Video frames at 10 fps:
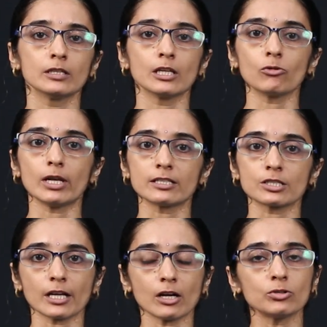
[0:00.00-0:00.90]
Now let's
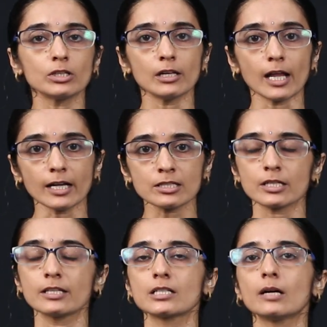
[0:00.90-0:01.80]
check out the last
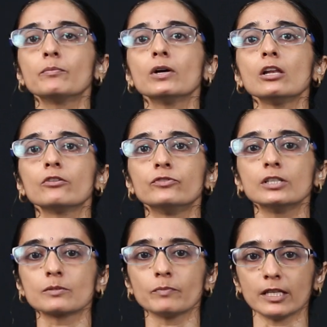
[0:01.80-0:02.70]
example of
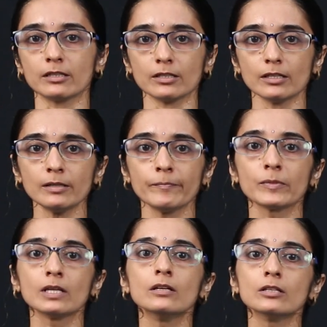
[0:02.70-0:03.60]
this method.
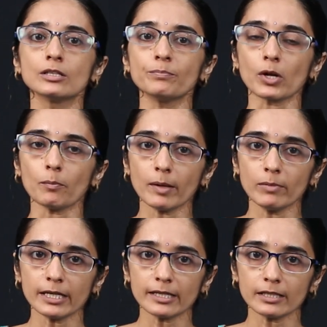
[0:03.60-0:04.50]
The
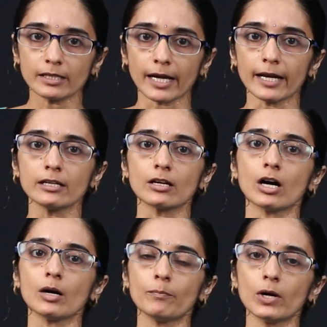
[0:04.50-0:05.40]
probability that
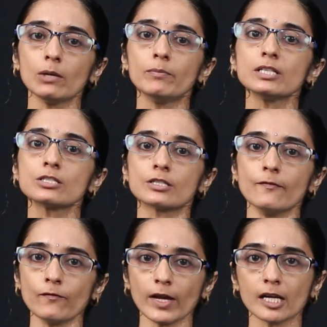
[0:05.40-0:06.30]
a bulb is
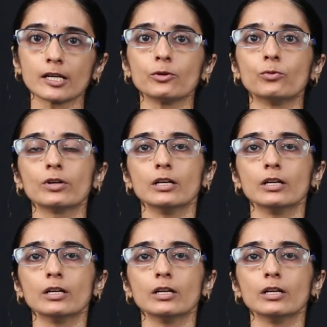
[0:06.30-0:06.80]
defective